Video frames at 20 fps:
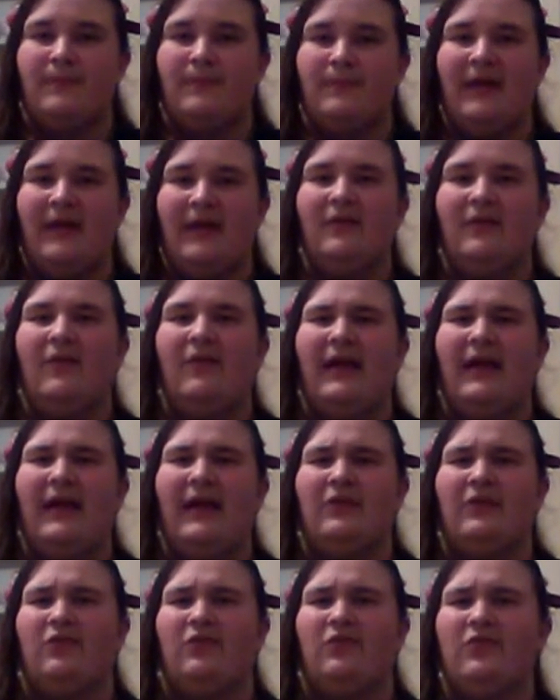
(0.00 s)
I know I
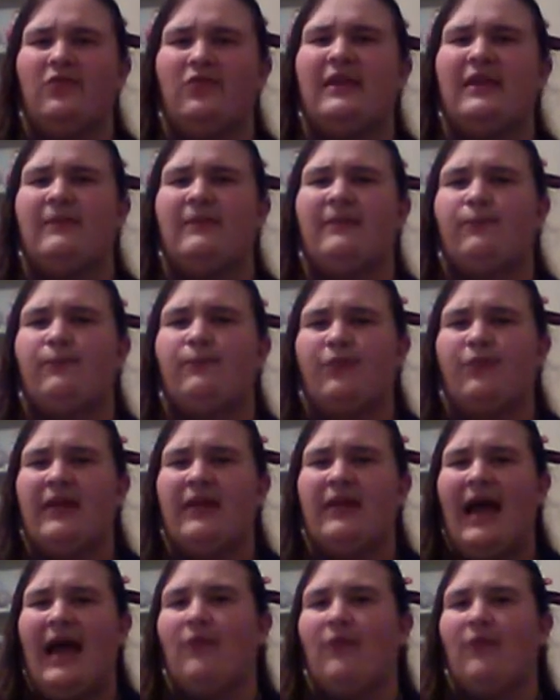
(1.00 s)
usually give
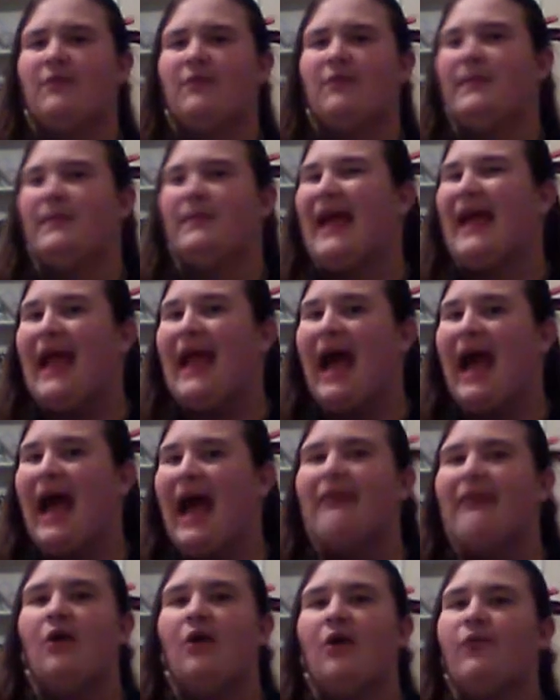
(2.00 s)
pretty high ones, but
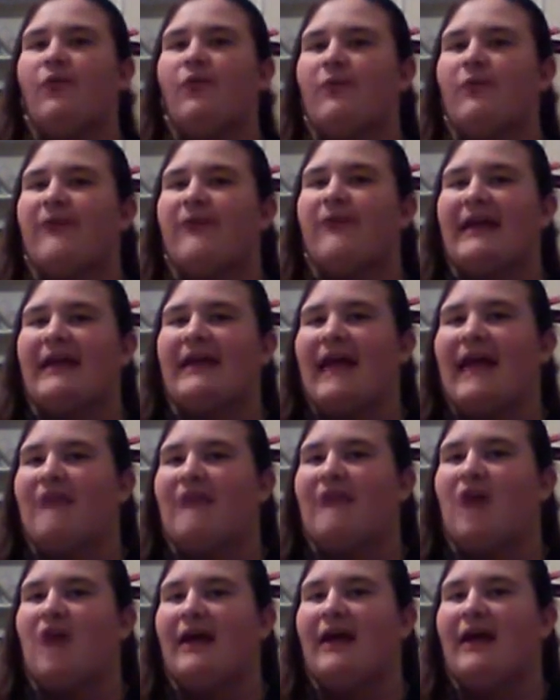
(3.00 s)
I know for a fact I
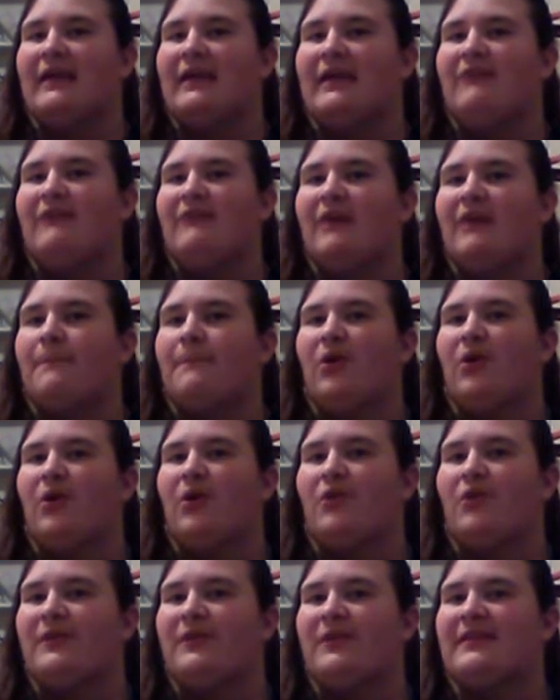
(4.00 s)
have not given a
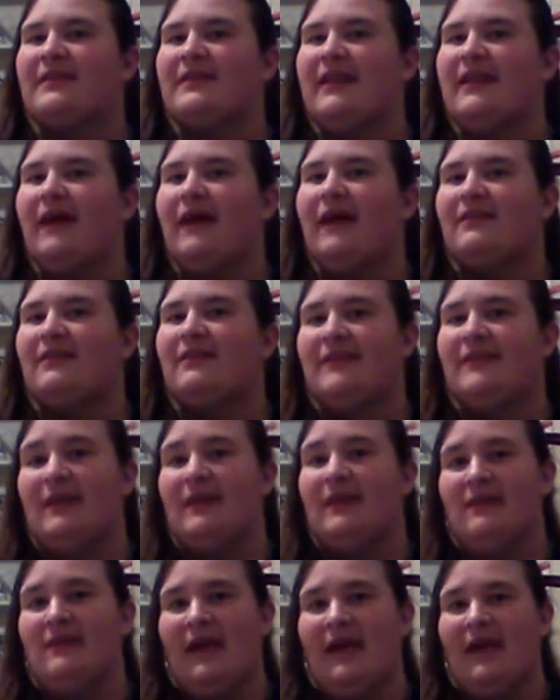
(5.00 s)
perfect 10 out of
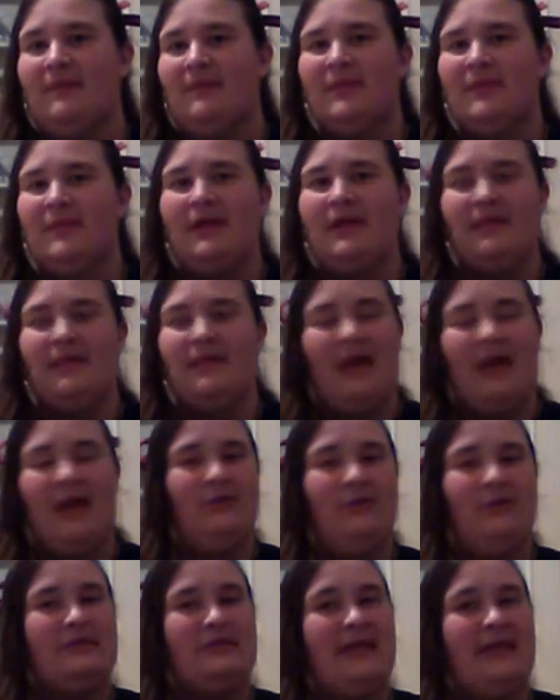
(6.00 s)
10 yet.
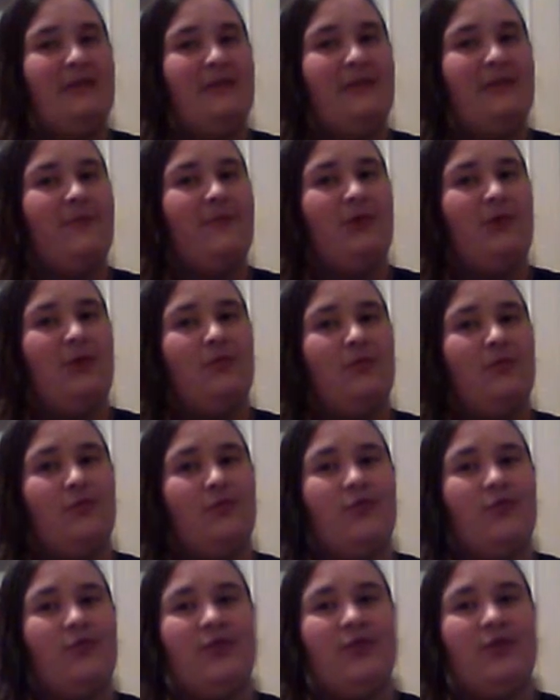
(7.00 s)
That one stayed for a
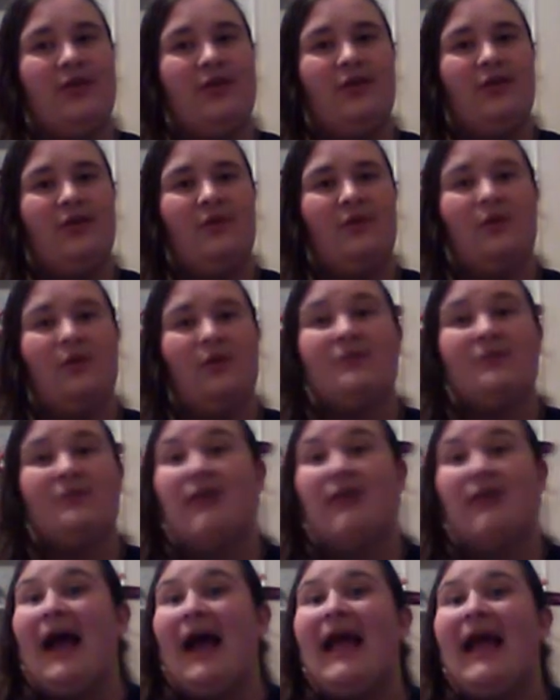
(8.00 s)
really good one,
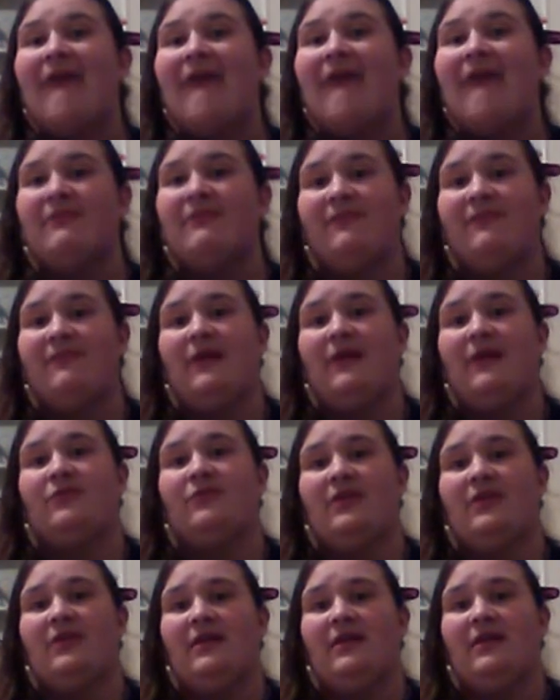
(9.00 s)
which I haven't
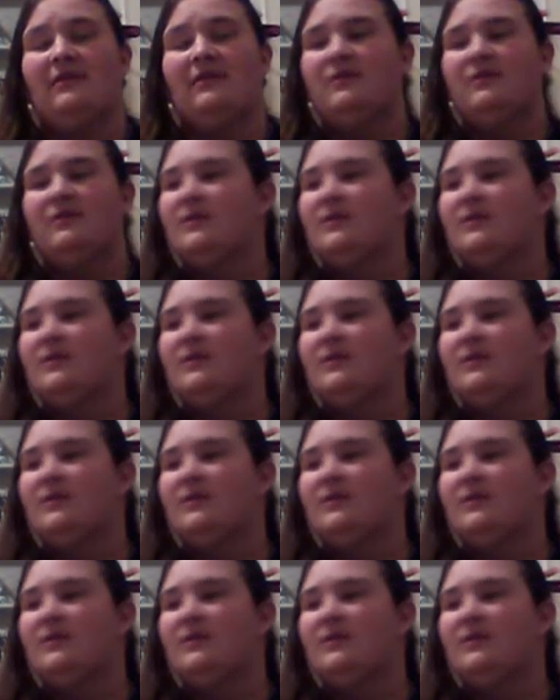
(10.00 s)
found yet.